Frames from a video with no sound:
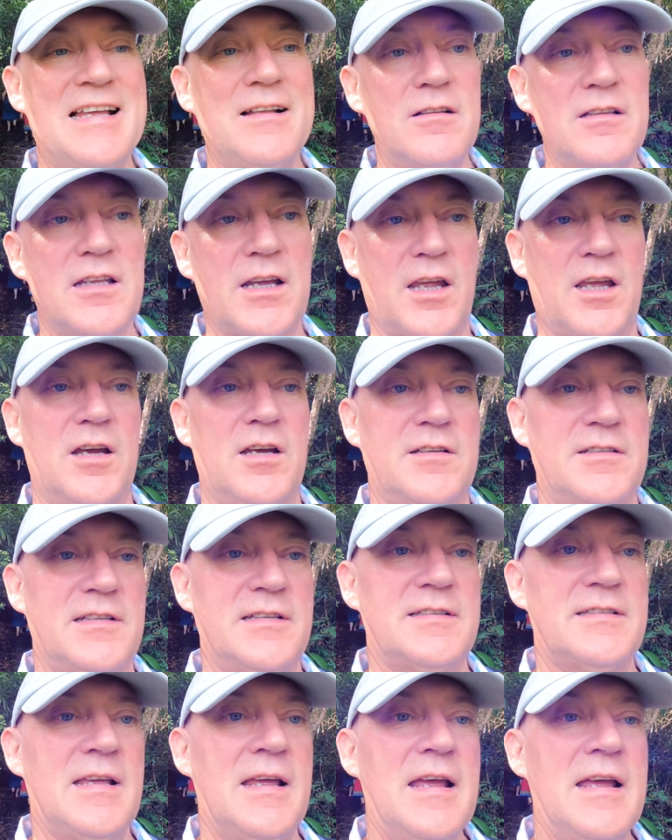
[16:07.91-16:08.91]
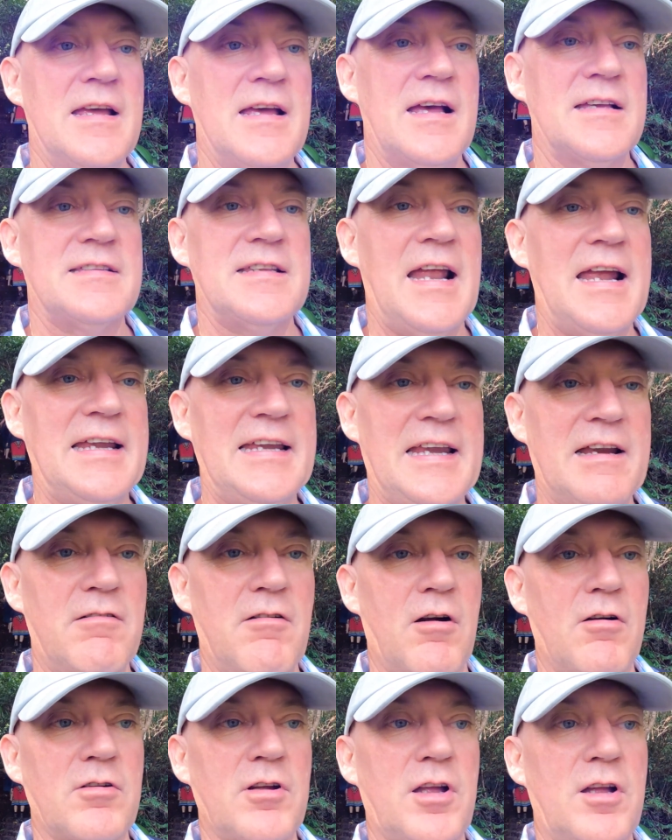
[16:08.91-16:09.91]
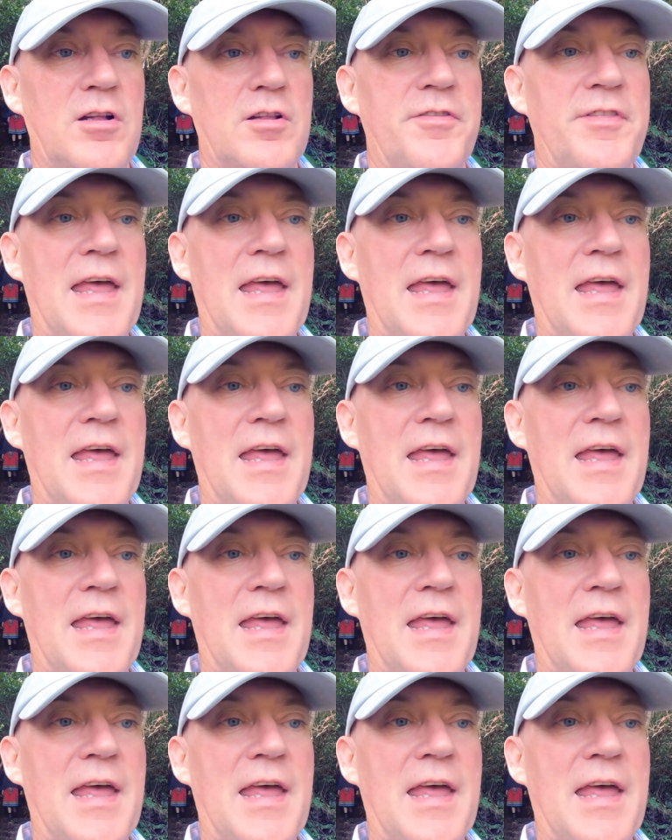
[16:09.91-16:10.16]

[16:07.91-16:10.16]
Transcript: Hilda Curtis, as an 8-year-old girl,